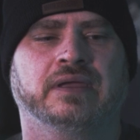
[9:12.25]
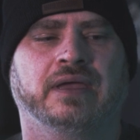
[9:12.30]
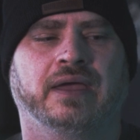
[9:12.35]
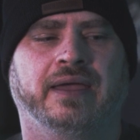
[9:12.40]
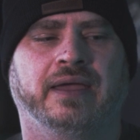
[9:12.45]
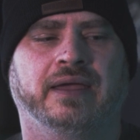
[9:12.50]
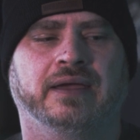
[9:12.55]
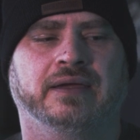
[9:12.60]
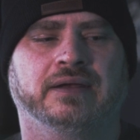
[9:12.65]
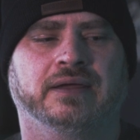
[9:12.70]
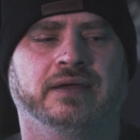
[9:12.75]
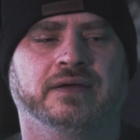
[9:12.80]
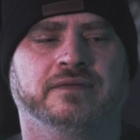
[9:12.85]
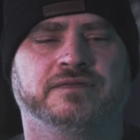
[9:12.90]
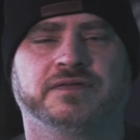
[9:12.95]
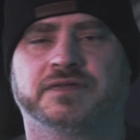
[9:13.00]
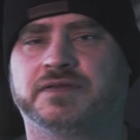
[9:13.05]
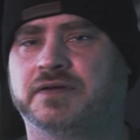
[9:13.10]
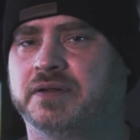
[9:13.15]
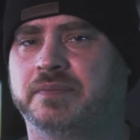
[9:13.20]
And
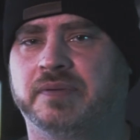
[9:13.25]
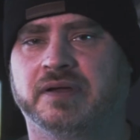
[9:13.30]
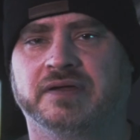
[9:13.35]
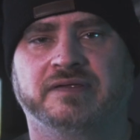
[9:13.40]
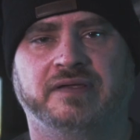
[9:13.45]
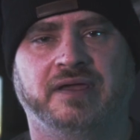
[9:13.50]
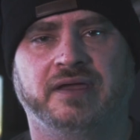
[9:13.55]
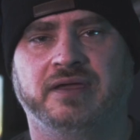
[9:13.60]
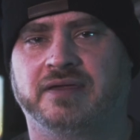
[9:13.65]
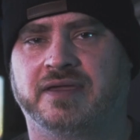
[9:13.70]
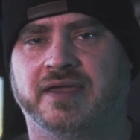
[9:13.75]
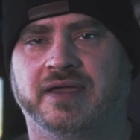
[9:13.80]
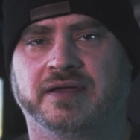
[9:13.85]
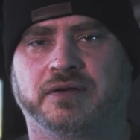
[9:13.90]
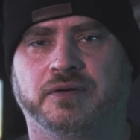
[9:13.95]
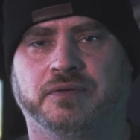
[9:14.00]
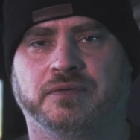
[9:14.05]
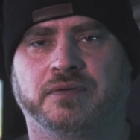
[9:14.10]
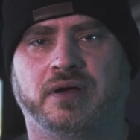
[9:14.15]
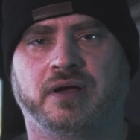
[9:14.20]
for $30, hey, you can't
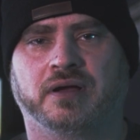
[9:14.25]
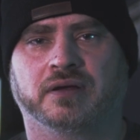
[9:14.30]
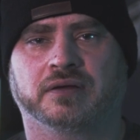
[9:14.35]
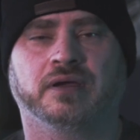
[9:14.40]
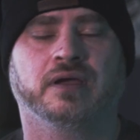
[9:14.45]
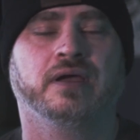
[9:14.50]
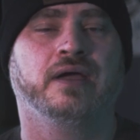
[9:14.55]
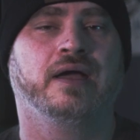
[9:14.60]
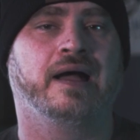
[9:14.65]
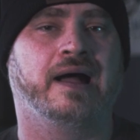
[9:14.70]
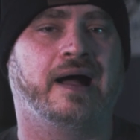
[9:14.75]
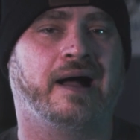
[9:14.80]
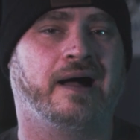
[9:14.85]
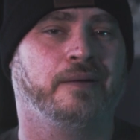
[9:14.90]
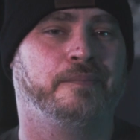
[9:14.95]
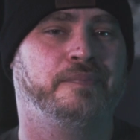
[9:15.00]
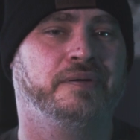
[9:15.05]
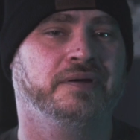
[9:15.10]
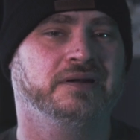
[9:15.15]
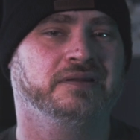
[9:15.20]
go wrong.
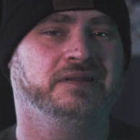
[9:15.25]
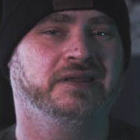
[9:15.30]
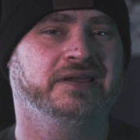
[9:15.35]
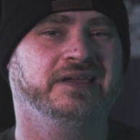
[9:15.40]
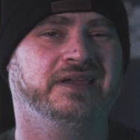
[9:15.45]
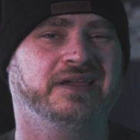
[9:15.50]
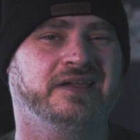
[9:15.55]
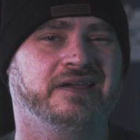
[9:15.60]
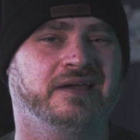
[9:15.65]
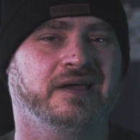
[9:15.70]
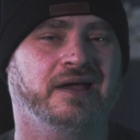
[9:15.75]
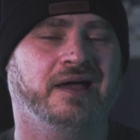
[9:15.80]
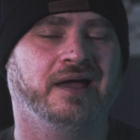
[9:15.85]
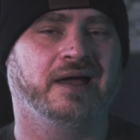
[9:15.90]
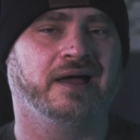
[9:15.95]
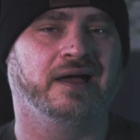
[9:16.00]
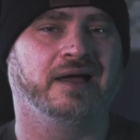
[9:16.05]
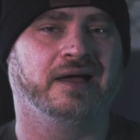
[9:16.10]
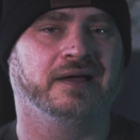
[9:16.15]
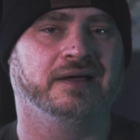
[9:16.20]
I'll put a link
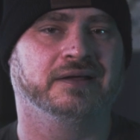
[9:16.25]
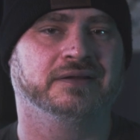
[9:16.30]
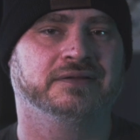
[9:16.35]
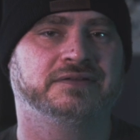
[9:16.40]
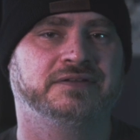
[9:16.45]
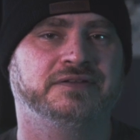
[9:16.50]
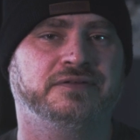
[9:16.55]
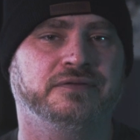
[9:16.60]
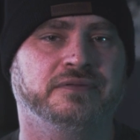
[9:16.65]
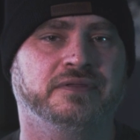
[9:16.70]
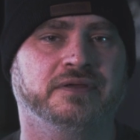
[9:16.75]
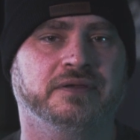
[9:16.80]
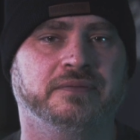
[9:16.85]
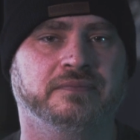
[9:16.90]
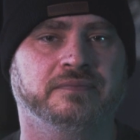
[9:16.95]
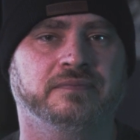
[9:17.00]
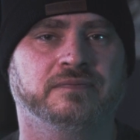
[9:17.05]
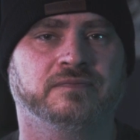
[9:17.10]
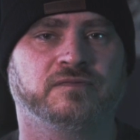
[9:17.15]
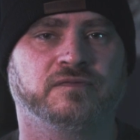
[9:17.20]
to
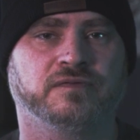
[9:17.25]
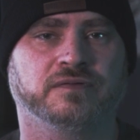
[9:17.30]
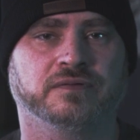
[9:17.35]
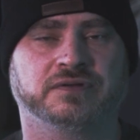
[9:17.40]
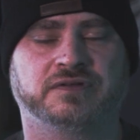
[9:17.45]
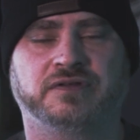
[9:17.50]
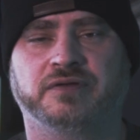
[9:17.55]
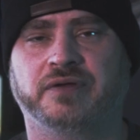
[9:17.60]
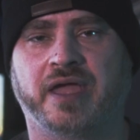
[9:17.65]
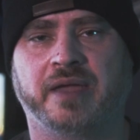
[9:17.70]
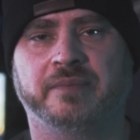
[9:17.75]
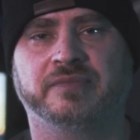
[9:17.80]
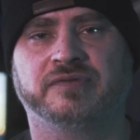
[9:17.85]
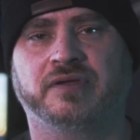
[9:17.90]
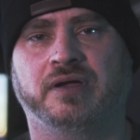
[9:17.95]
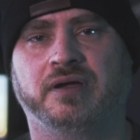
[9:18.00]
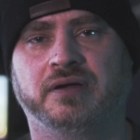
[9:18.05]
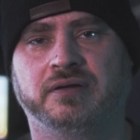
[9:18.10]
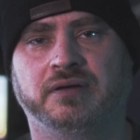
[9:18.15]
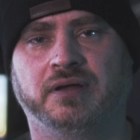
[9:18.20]
them, to
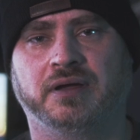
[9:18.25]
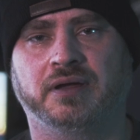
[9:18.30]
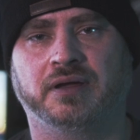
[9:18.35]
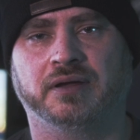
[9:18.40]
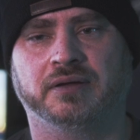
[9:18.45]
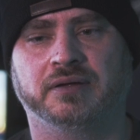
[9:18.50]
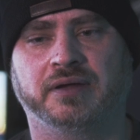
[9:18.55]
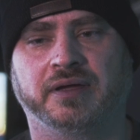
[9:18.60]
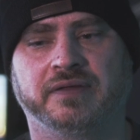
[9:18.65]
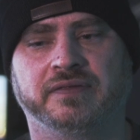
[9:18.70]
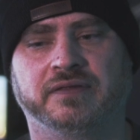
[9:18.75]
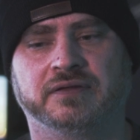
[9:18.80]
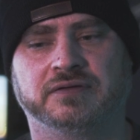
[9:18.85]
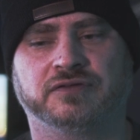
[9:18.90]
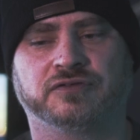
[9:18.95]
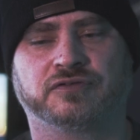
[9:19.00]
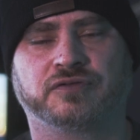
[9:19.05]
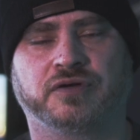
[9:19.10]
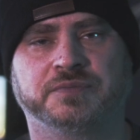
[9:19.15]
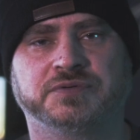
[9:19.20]
Amazon, in the
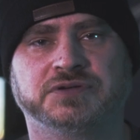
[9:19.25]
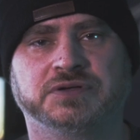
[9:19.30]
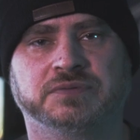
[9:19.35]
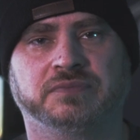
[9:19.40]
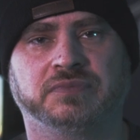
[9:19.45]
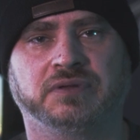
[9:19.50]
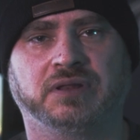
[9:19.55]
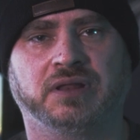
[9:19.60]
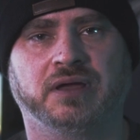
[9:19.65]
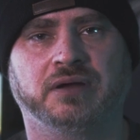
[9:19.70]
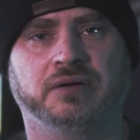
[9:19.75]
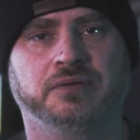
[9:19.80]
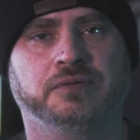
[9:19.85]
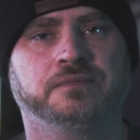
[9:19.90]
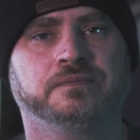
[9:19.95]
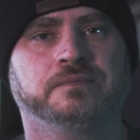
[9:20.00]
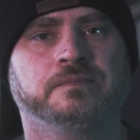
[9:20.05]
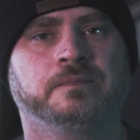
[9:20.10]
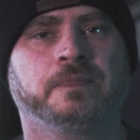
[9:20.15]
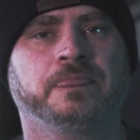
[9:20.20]
description
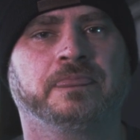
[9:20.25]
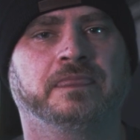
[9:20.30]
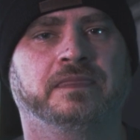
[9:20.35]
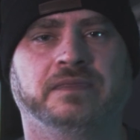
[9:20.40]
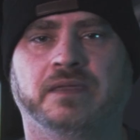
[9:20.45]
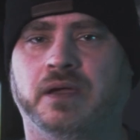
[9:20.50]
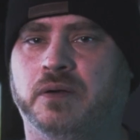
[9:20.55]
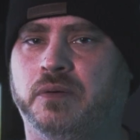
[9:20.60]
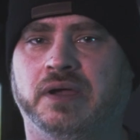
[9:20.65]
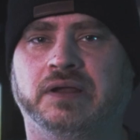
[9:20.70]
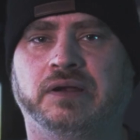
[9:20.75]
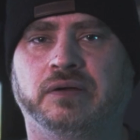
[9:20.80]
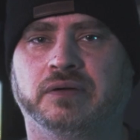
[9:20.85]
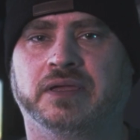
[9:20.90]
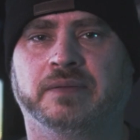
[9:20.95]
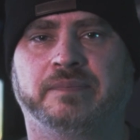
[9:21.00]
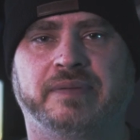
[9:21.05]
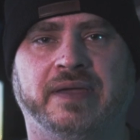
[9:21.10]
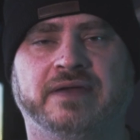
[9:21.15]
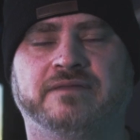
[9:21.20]
below. No, I don't
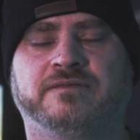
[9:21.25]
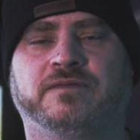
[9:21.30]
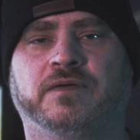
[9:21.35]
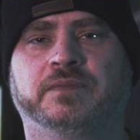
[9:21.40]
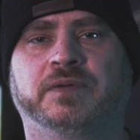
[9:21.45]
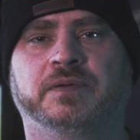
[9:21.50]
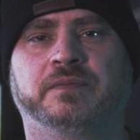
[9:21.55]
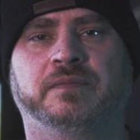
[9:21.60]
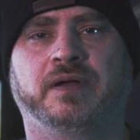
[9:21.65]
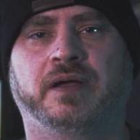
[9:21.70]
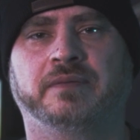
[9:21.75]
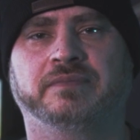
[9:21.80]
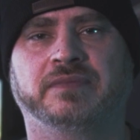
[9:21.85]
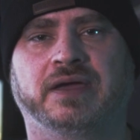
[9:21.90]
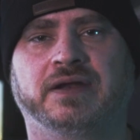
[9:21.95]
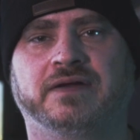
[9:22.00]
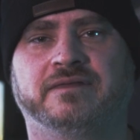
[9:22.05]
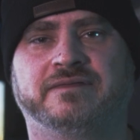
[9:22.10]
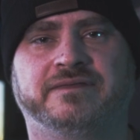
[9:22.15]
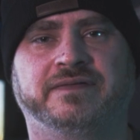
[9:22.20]
get paid from them. I'm
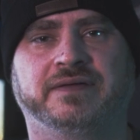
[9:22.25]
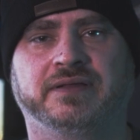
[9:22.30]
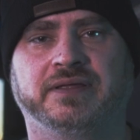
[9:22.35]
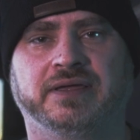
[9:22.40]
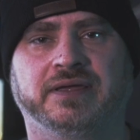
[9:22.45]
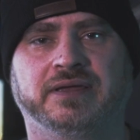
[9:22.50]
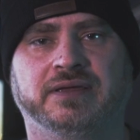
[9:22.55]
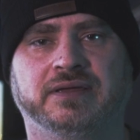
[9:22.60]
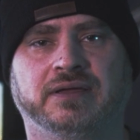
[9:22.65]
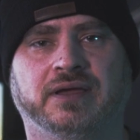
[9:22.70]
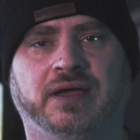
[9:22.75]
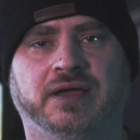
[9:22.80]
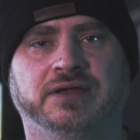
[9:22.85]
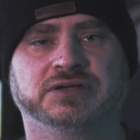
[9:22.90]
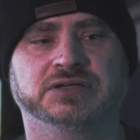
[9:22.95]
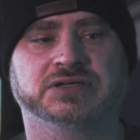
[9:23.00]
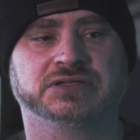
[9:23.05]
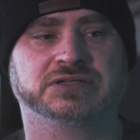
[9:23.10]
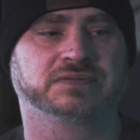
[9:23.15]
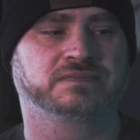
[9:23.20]
not an affiliate. I
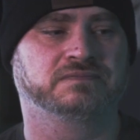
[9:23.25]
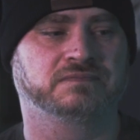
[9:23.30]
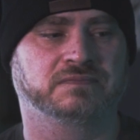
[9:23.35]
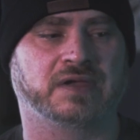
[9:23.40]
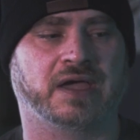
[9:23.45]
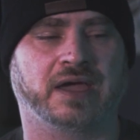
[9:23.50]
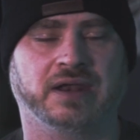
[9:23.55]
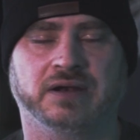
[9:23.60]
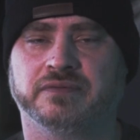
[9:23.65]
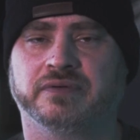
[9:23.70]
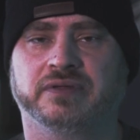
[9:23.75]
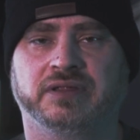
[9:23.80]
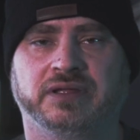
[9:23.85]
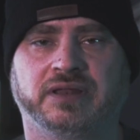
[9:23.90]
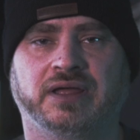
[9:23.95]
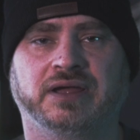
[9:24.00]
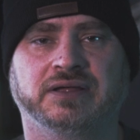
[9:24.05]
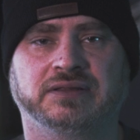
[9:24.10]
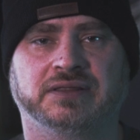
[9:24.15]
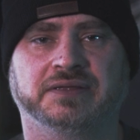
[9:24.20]
just kind of really
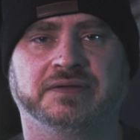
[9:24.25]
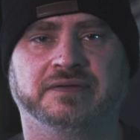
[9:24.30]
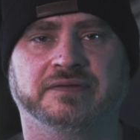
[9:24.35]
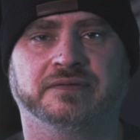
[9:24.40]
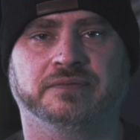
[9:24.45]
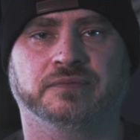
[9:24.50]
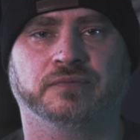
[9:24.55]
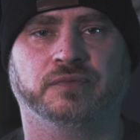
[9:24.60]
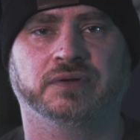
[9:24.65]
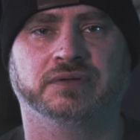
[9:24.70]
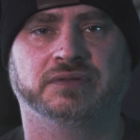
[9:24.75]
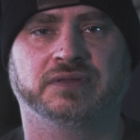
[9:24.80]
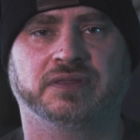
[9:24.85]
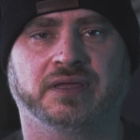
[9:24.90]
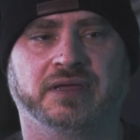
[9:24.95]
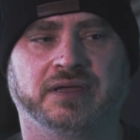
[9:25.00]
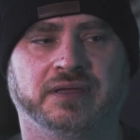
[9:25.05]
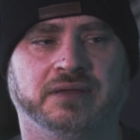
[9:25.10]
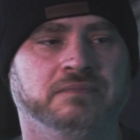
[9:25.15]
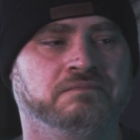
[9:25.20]
like these and
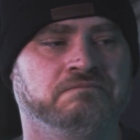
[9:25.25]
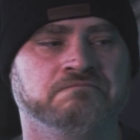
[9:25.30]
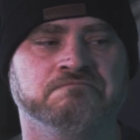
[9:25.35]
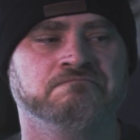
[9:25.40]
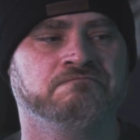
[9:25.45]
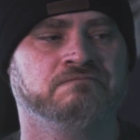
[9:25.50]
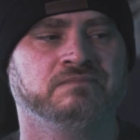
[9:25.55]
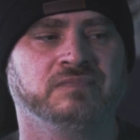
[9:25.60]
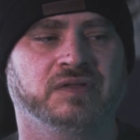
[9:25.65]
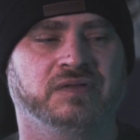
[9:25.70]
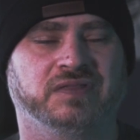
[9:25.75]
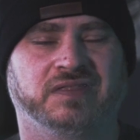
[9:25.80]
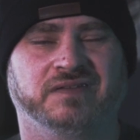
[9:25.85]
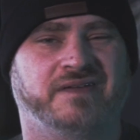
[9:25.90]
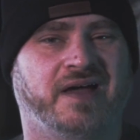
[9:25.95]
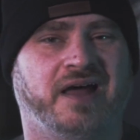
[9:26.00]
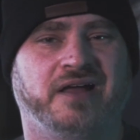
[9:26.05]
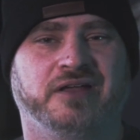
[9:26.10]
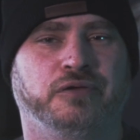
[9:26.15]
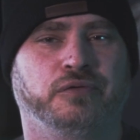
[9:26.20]
the
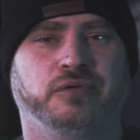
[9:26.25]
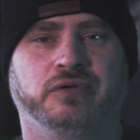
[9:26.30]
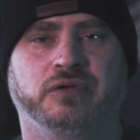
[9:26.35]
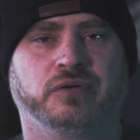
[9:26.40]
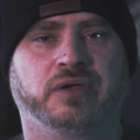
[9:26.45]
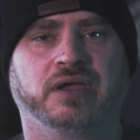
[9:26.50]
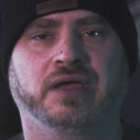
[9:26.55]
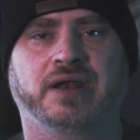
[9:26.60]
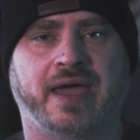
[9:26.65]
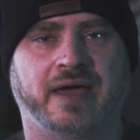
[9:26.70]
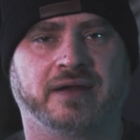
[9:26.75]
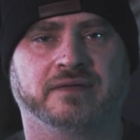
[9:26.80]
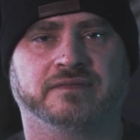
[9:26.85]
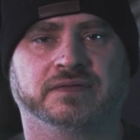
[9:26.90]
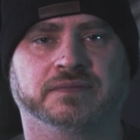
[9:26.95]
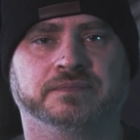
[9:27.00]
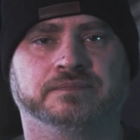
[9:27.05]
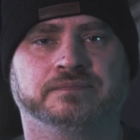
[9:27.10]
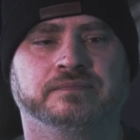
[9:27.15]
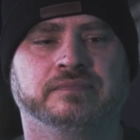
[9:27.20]
value you get out of
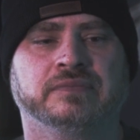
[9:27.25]
them.